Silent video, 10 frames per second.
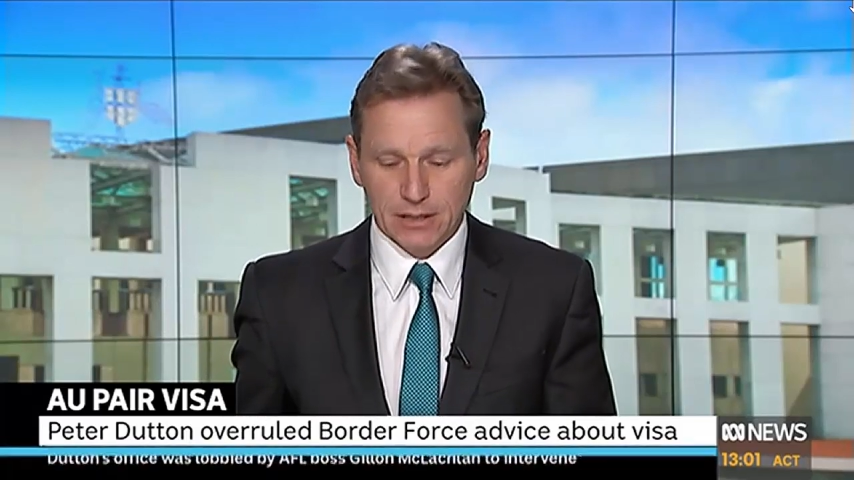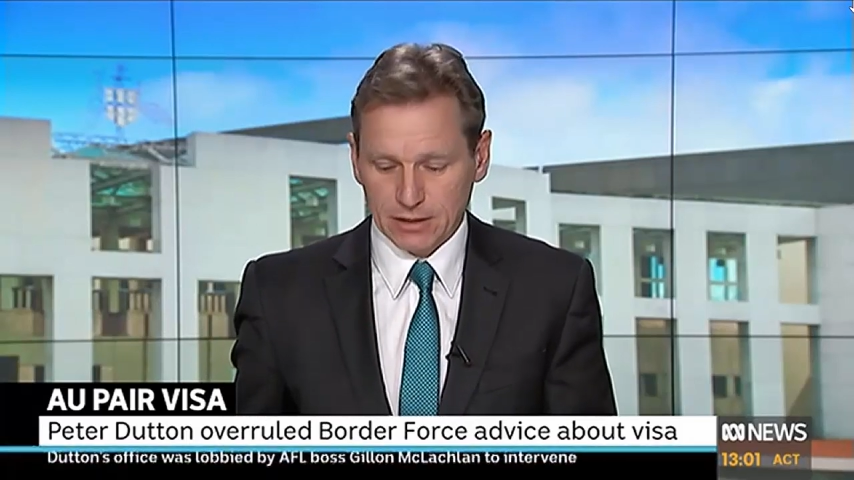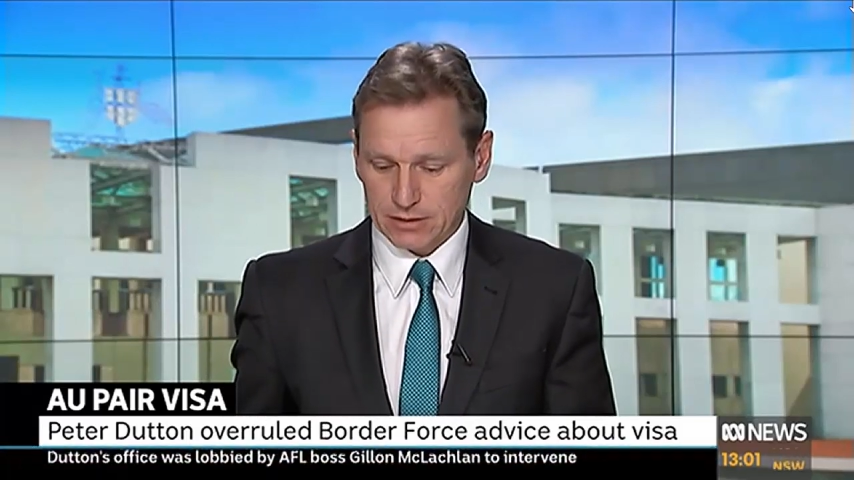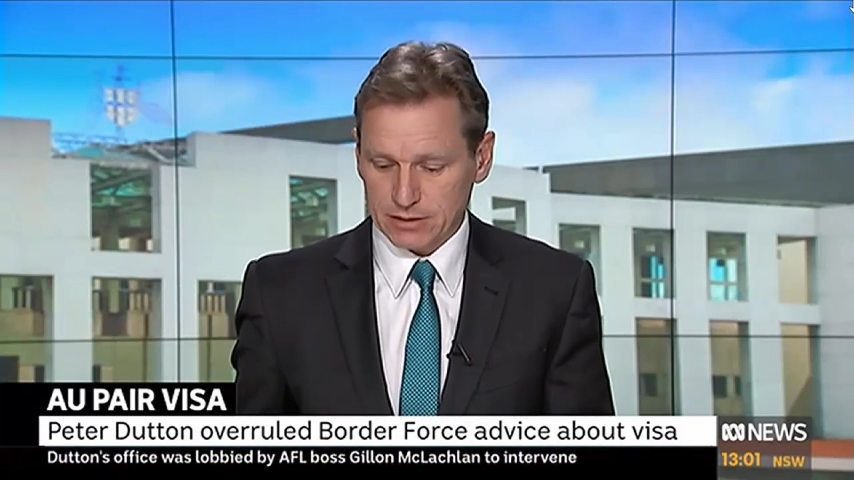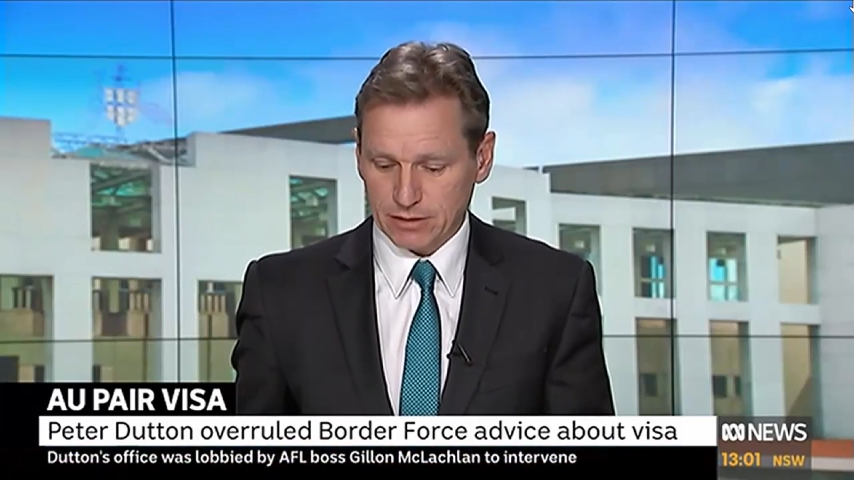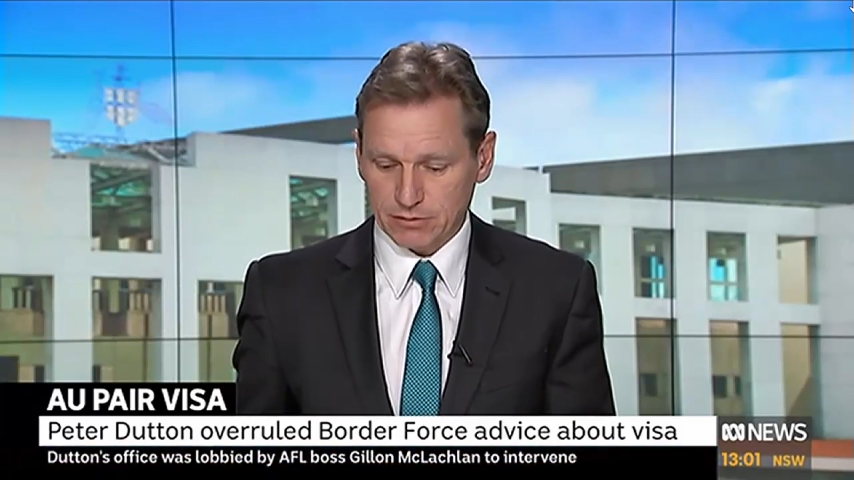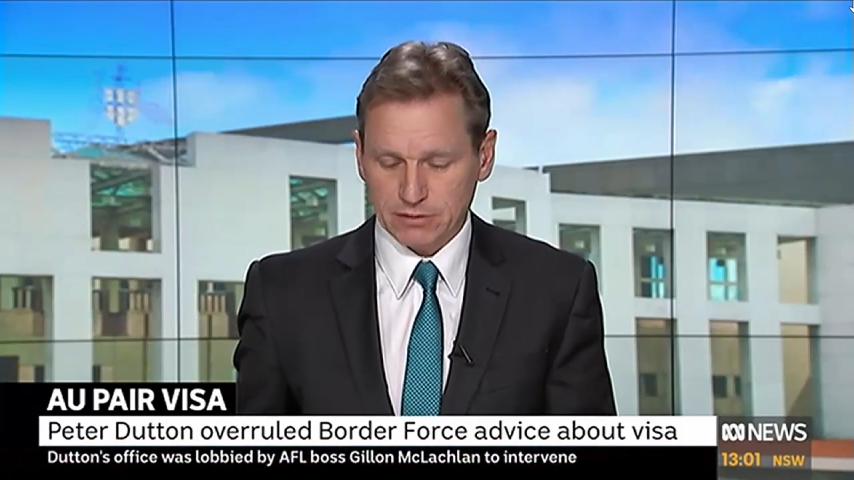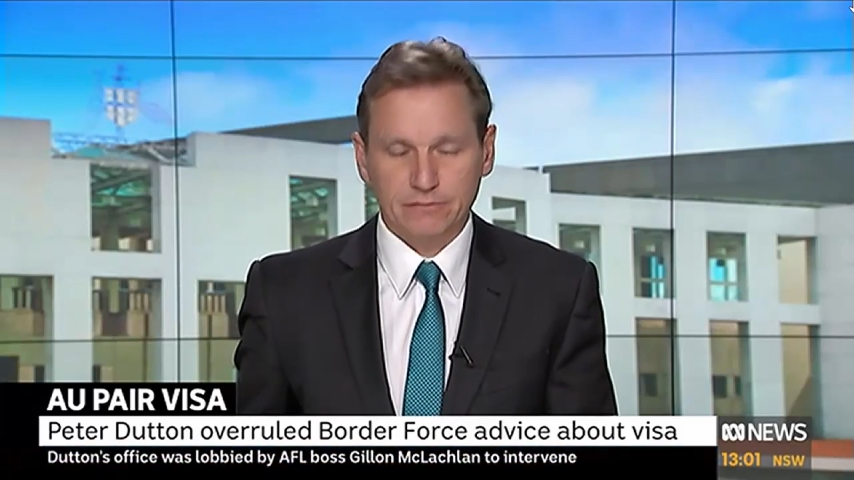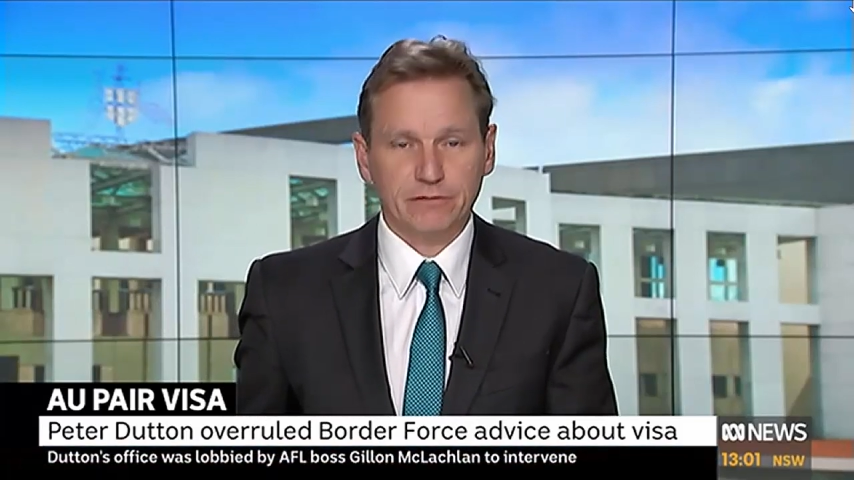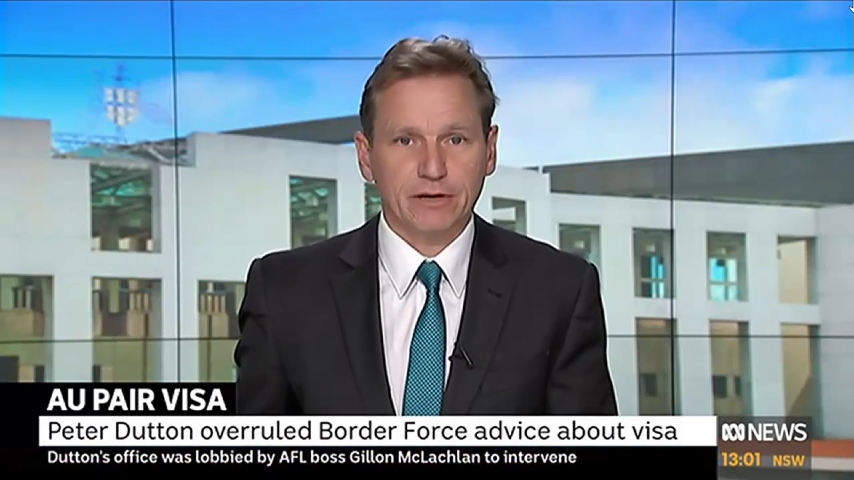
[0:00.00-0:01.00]

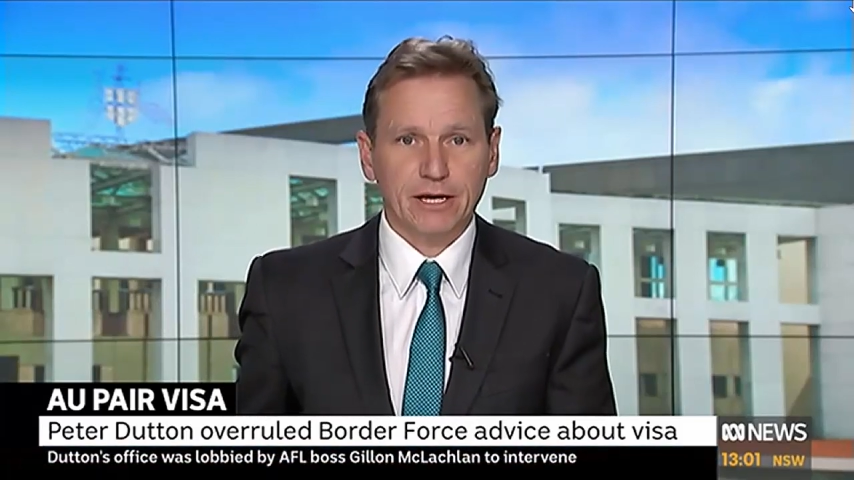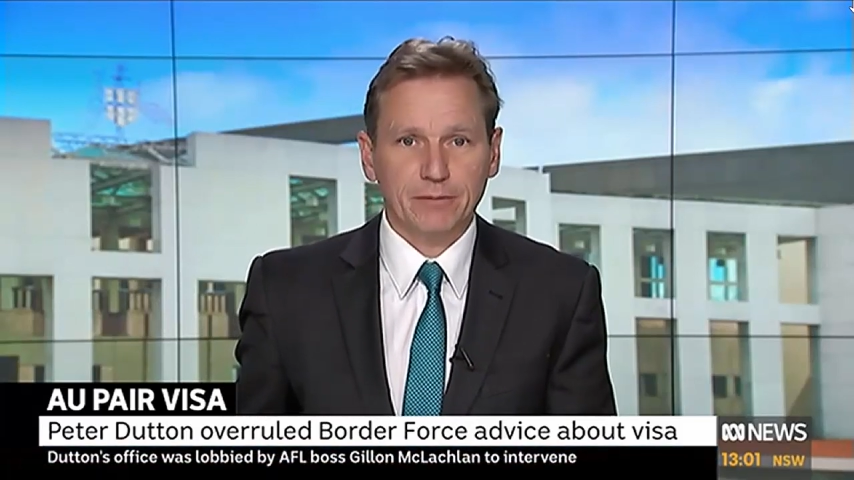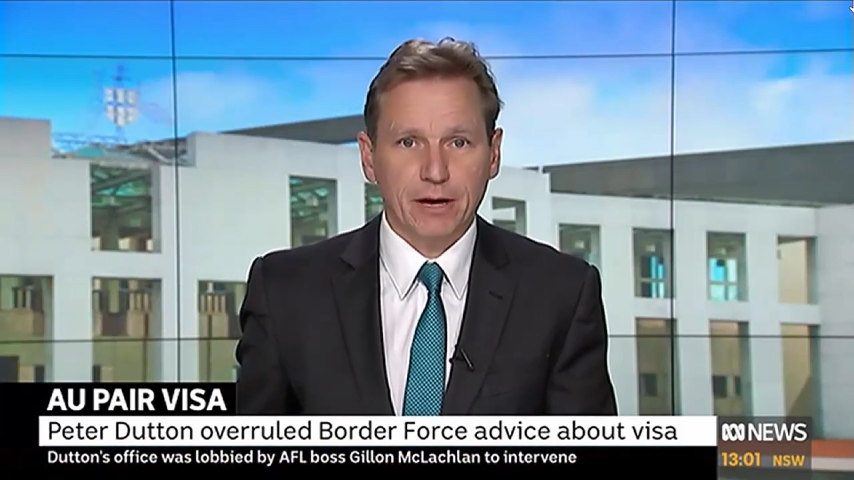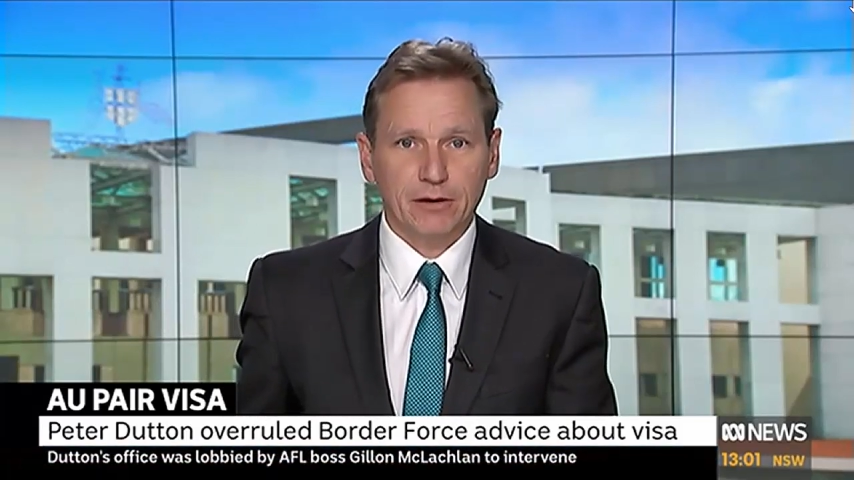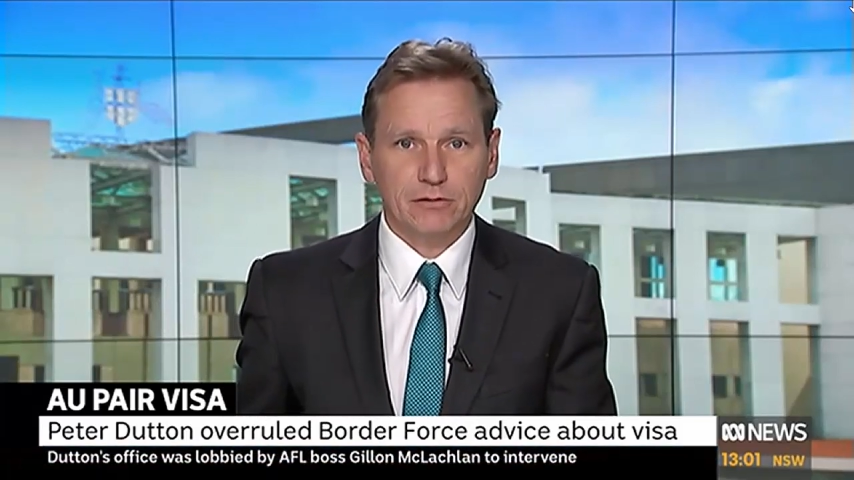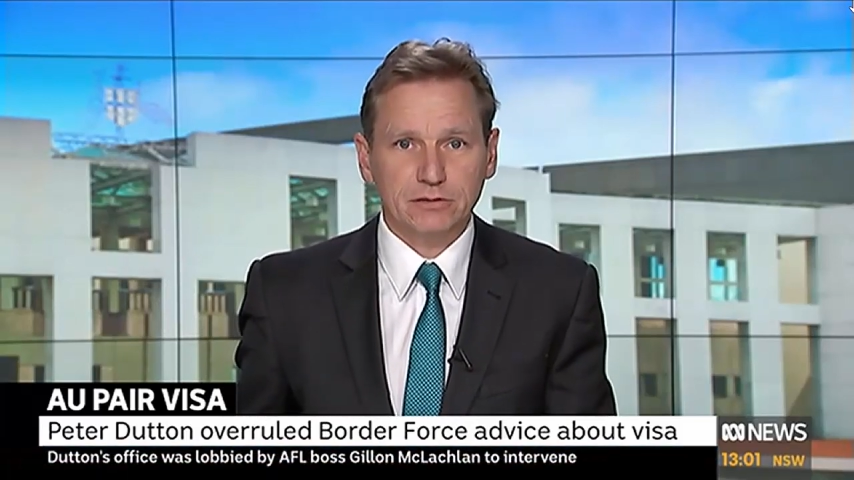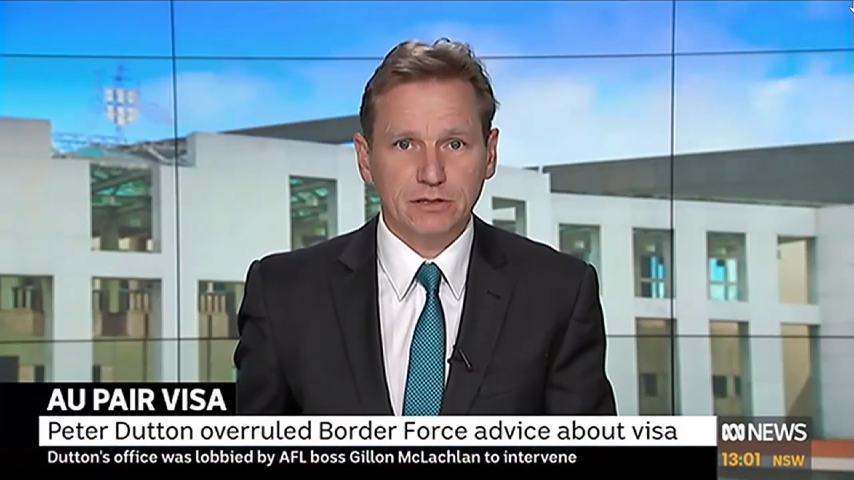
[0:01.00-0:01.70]
series of emails